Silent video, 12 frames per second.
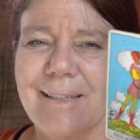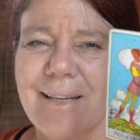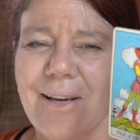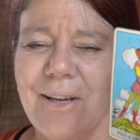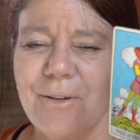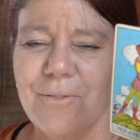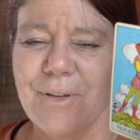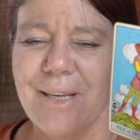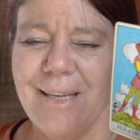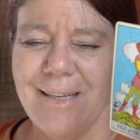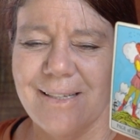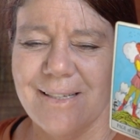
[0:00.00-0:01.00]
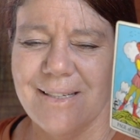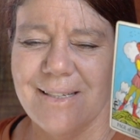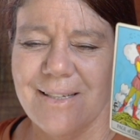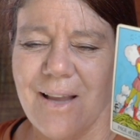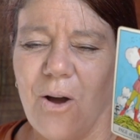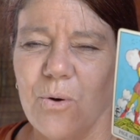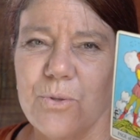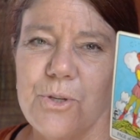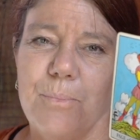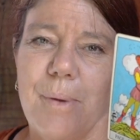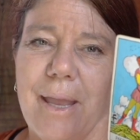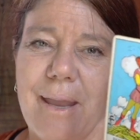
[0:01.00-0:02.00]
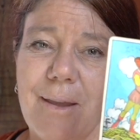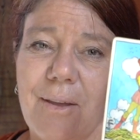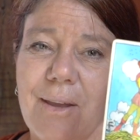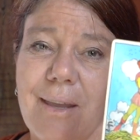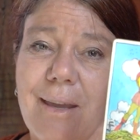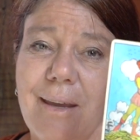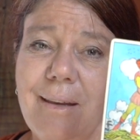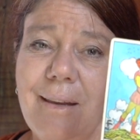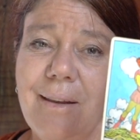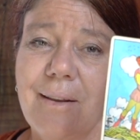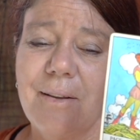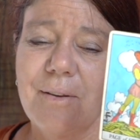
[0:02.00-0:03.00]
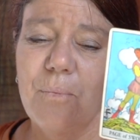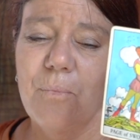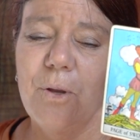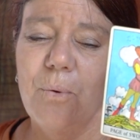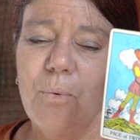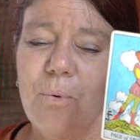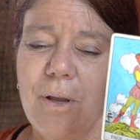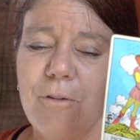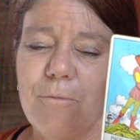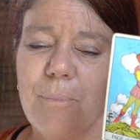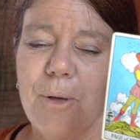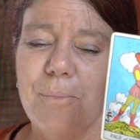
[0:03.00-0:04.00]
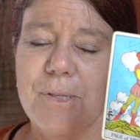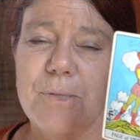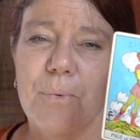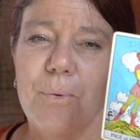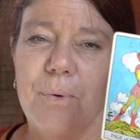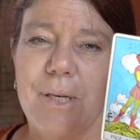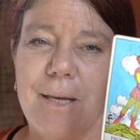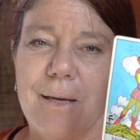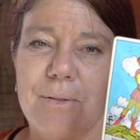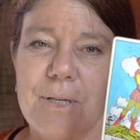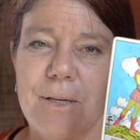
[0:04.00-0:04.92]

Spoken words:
kind of hold you back, okay? We all have moments where we doubt